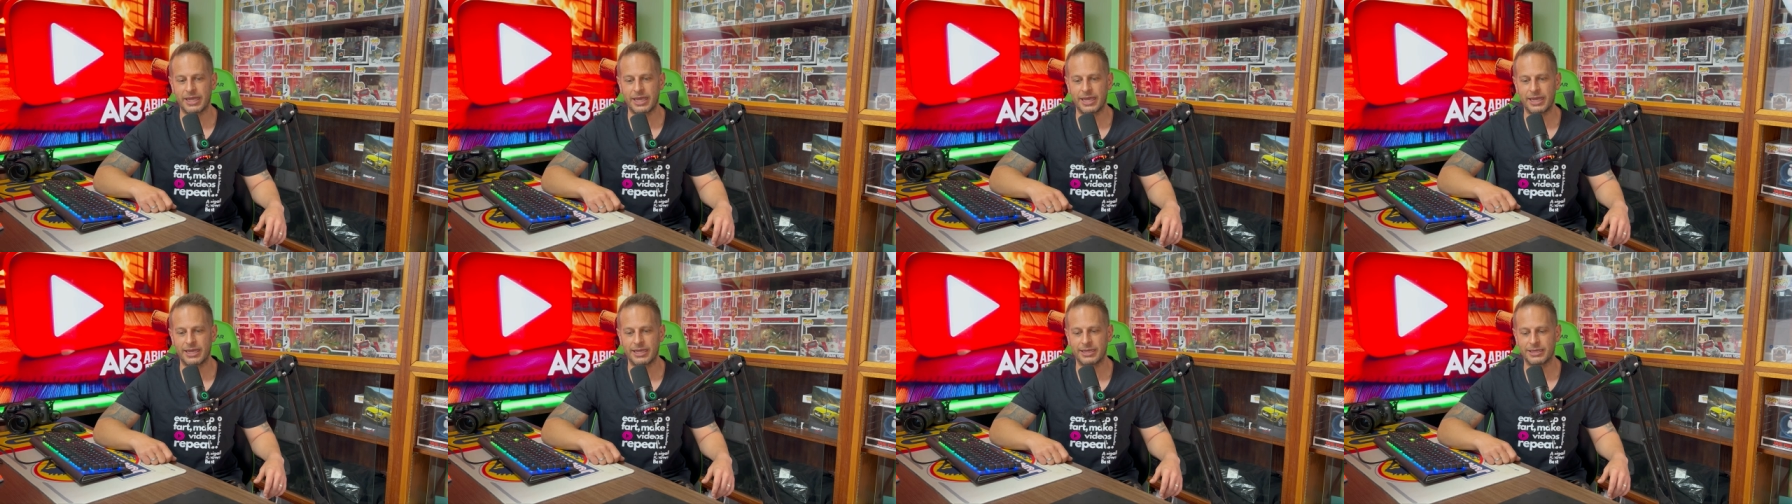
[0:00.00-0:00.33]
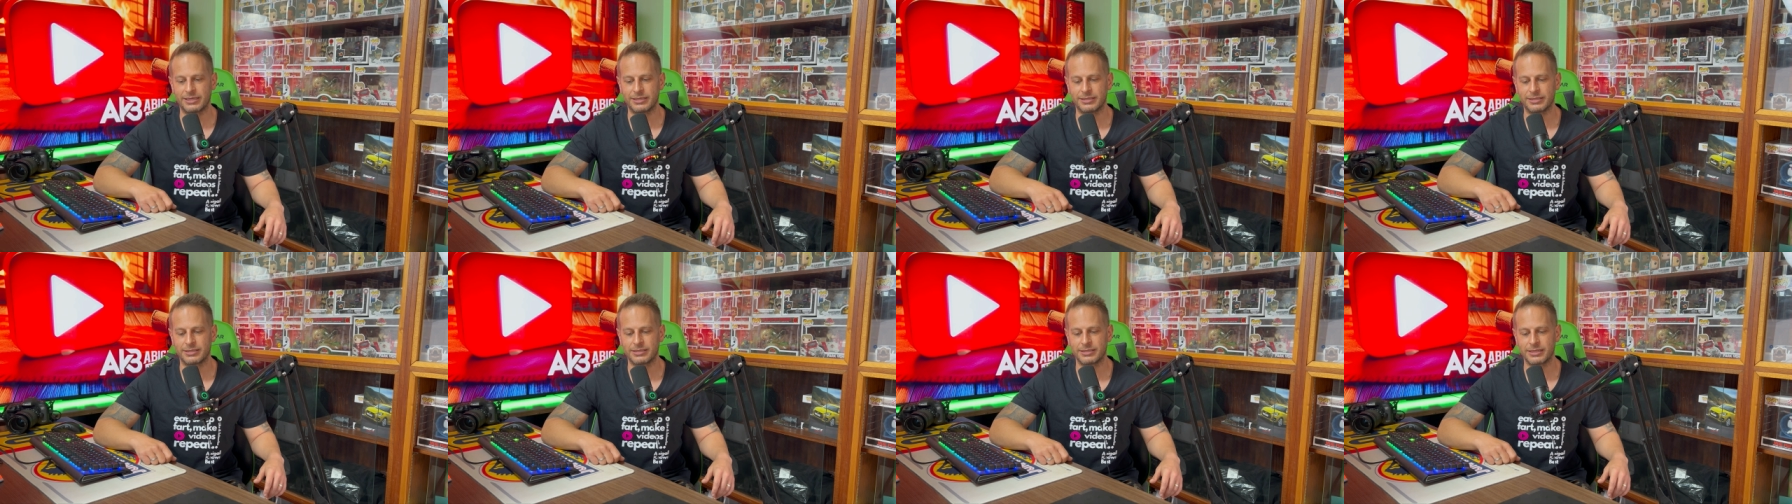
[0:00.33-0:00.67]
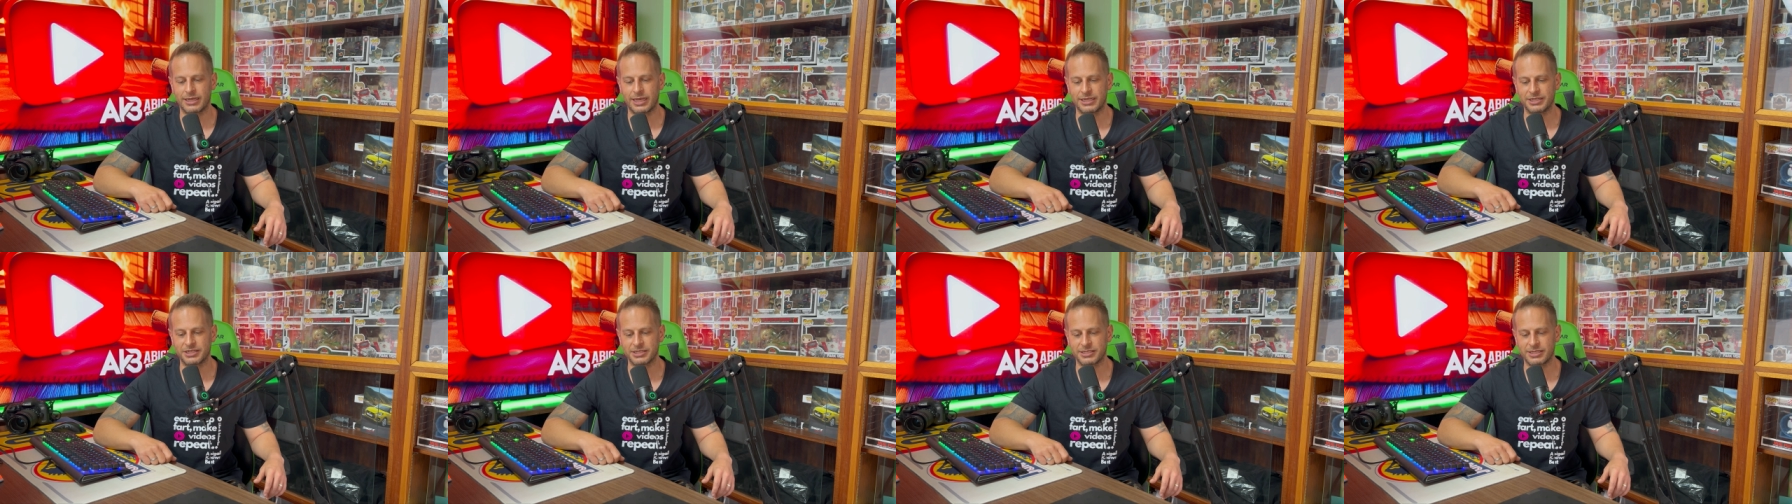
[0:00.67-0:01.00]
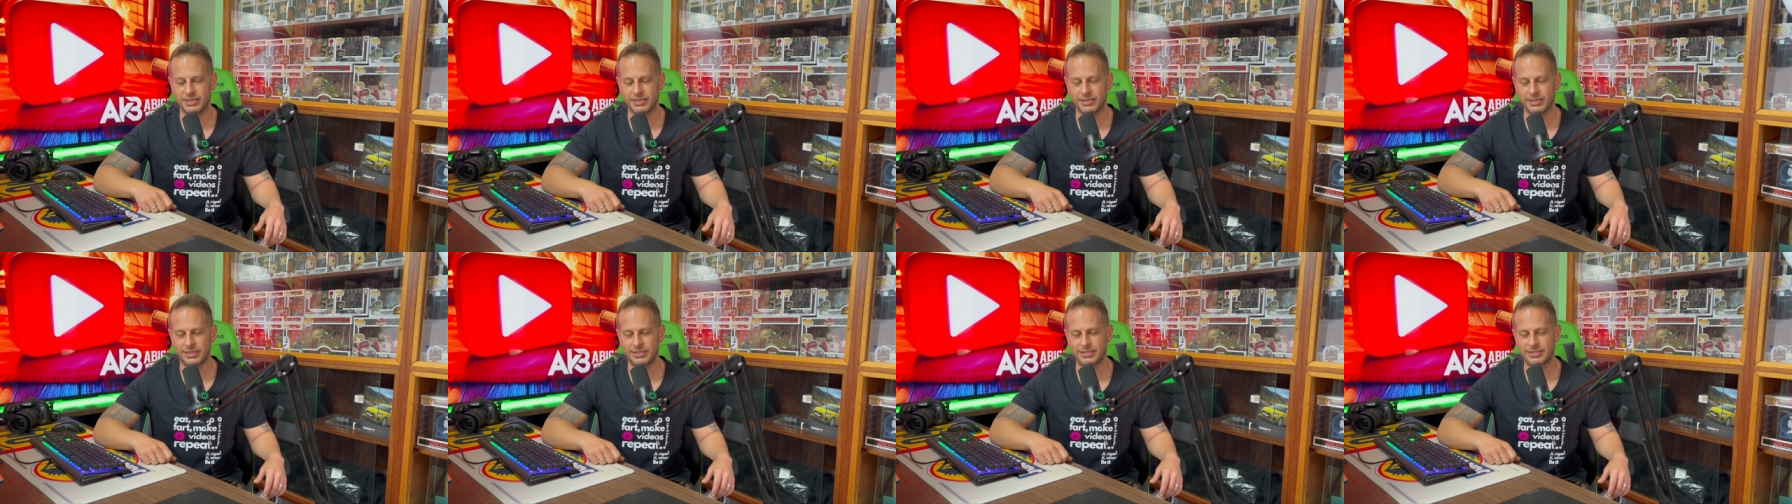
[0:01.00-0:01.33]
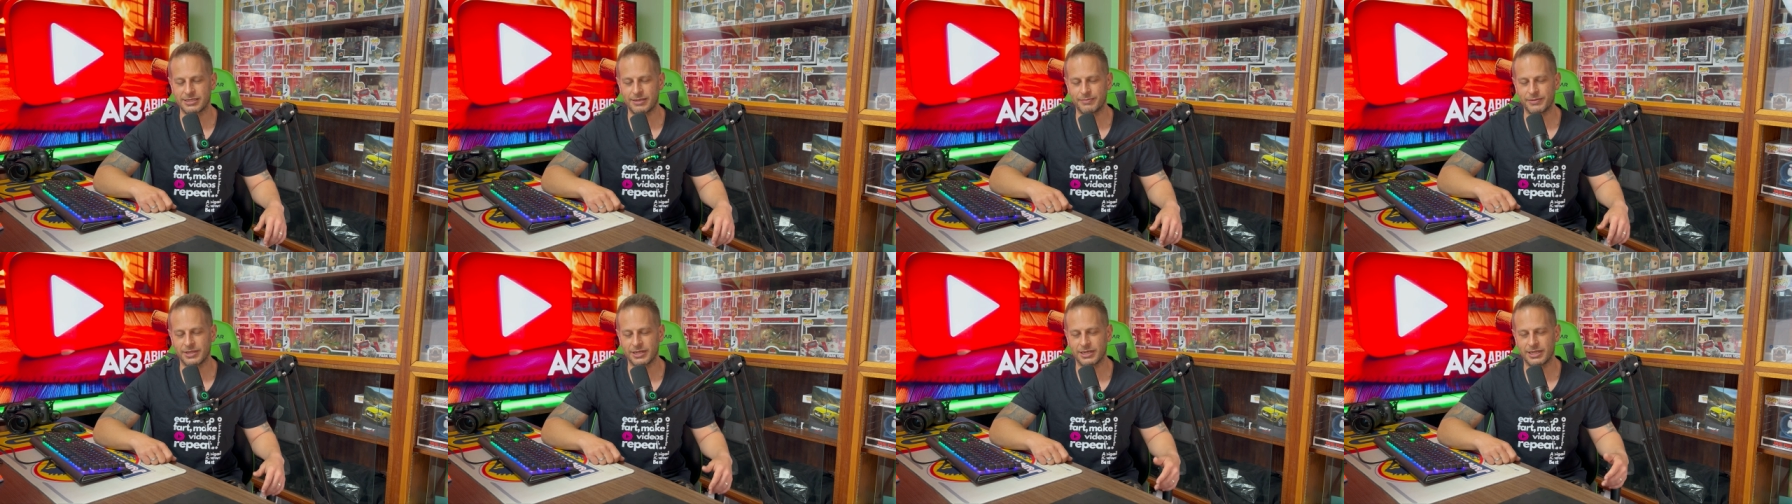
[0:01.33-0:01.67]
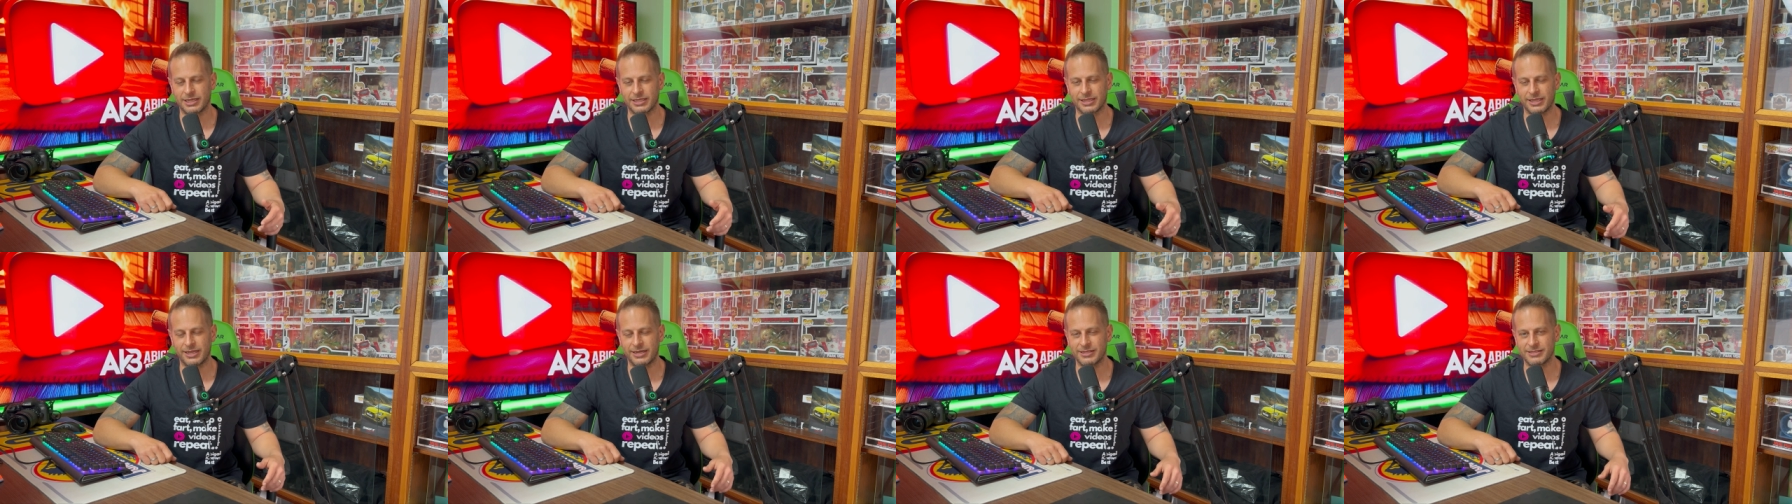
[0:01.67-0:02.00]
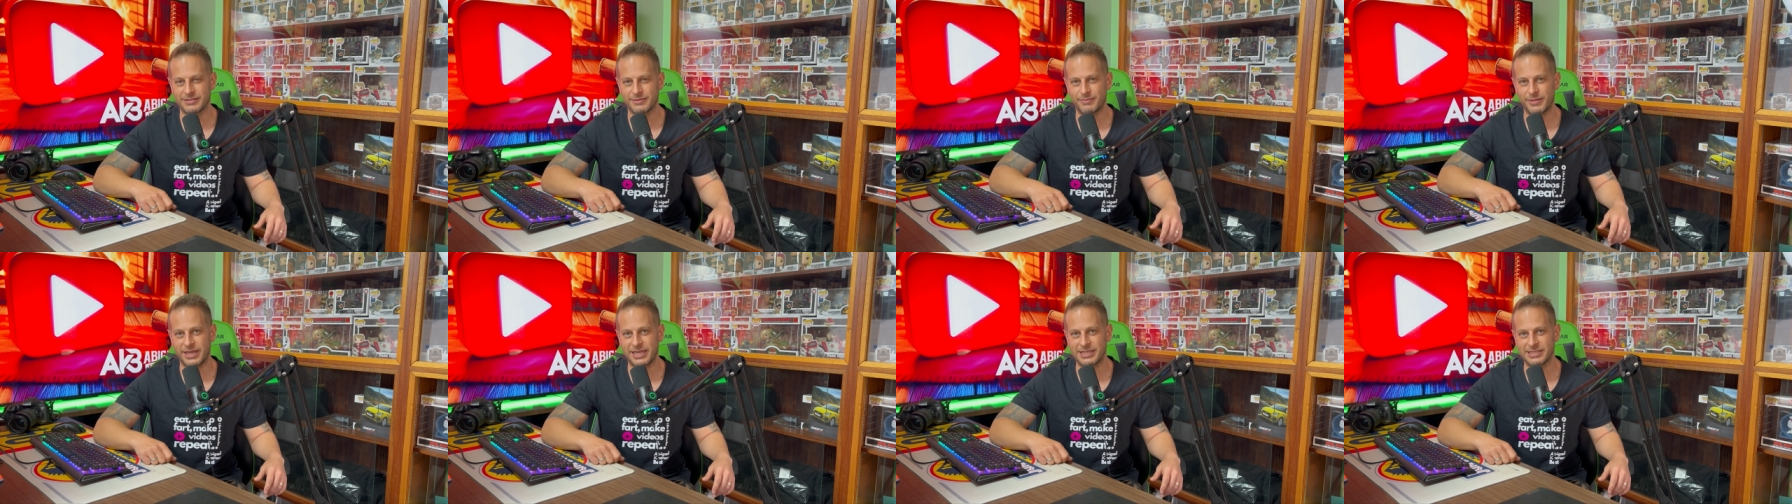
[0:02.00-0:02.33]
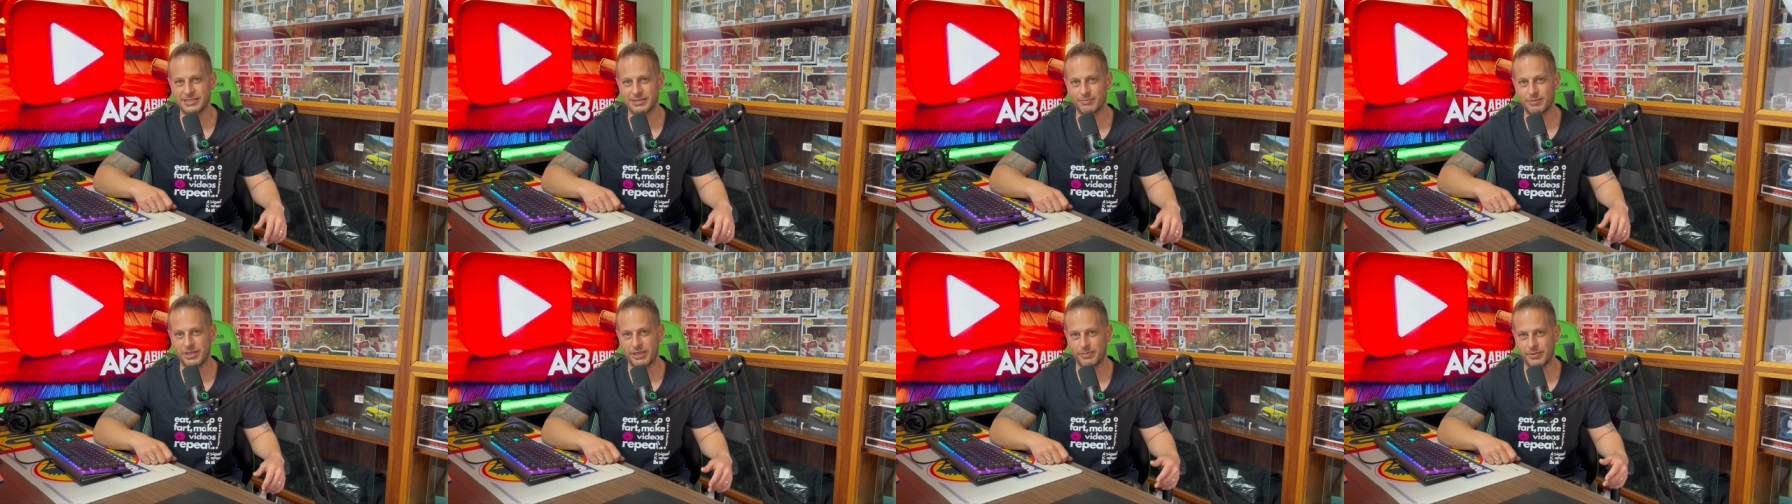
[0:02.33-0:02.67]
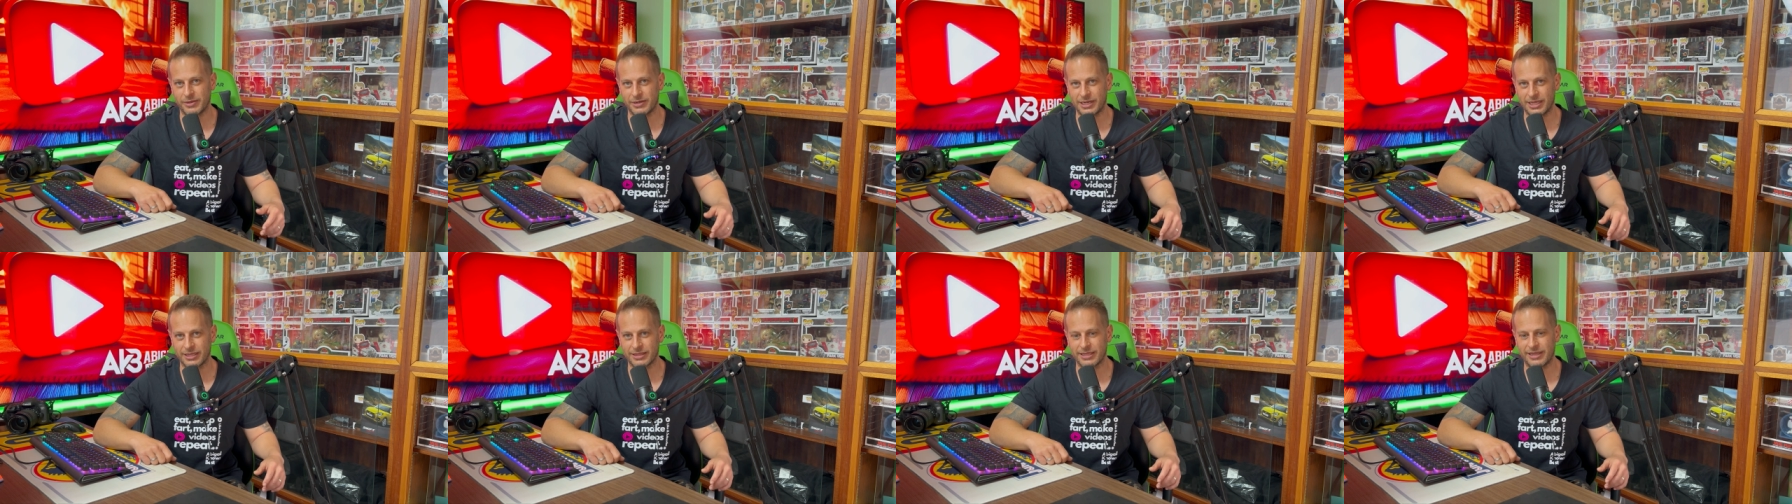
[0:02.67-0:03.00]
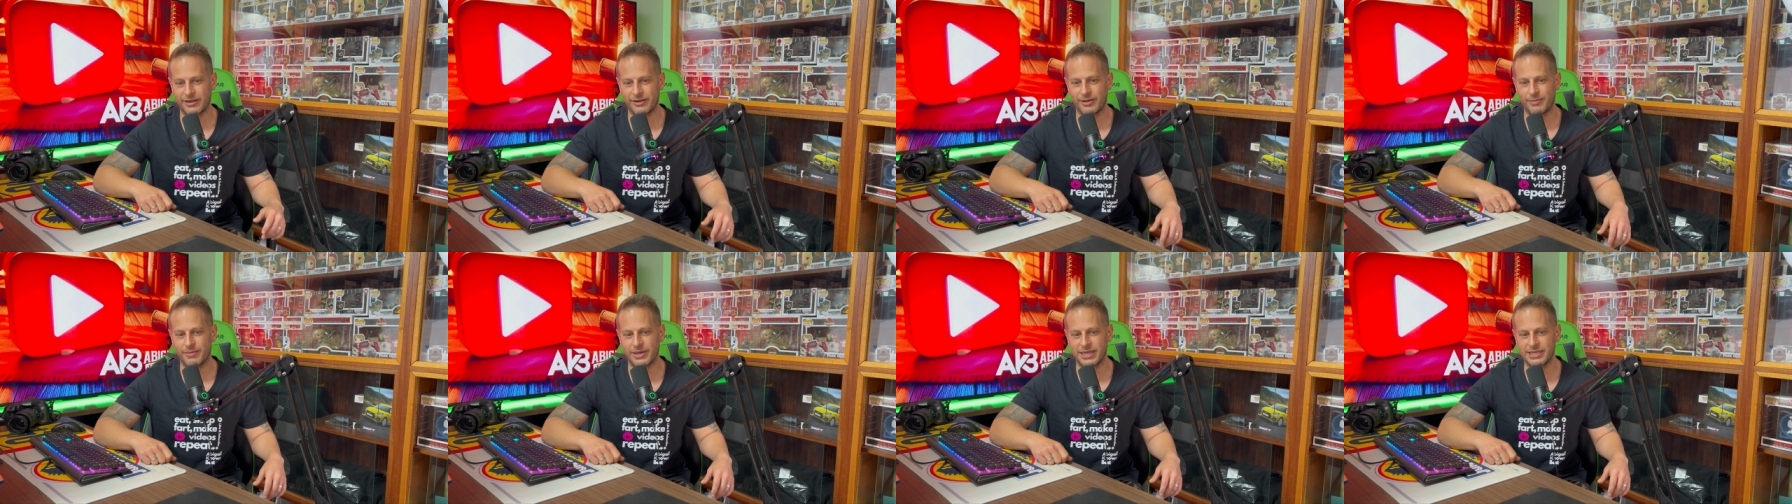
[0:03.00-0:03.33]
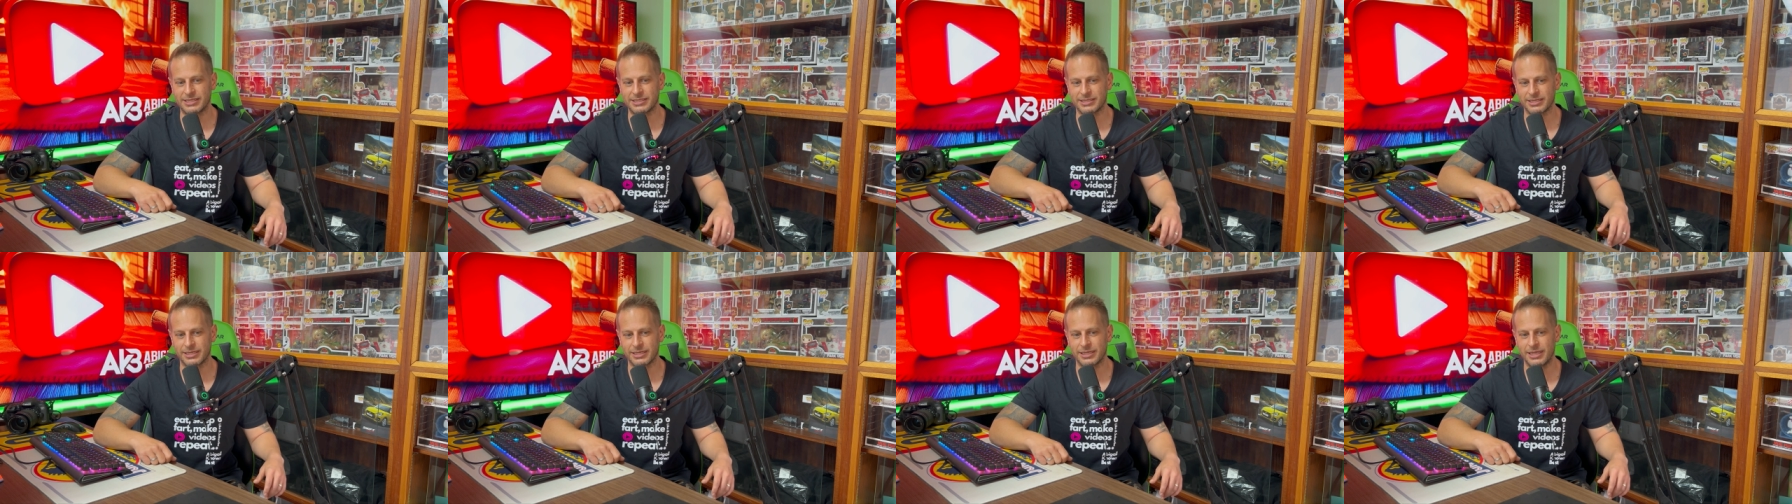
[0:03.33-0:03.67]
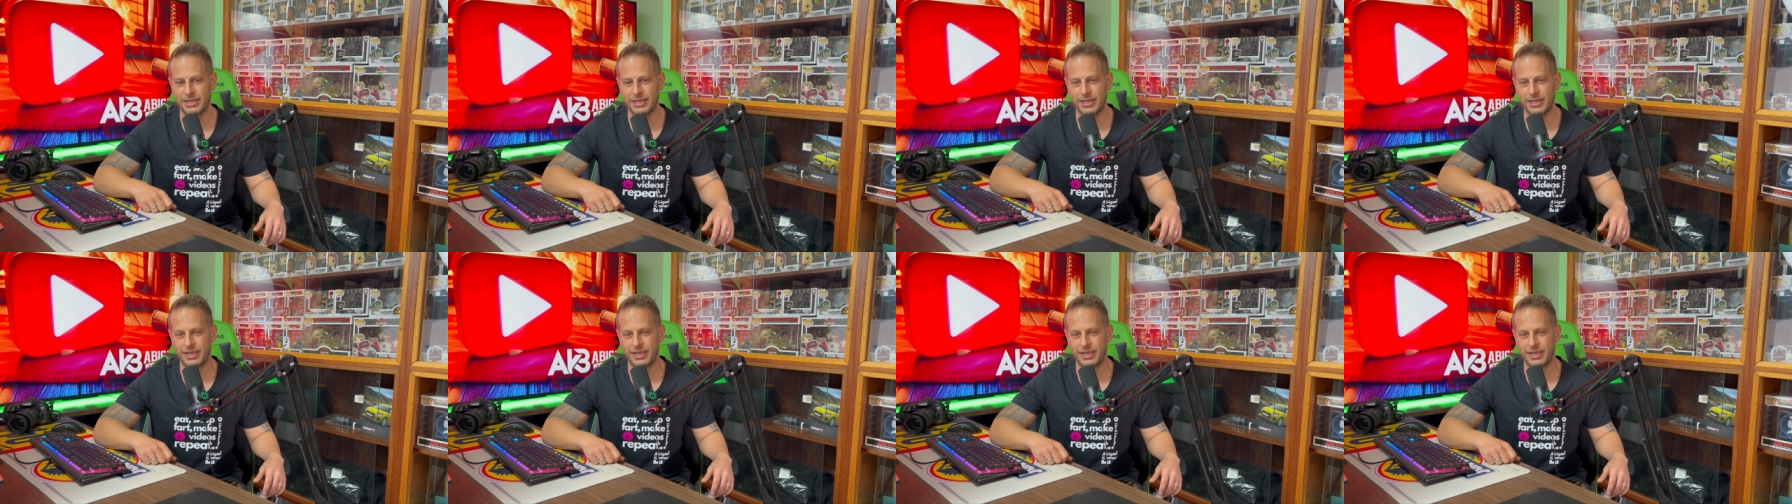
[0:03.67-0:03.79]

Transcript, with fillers: And I just think that something like that is amazing. People like that are amazing.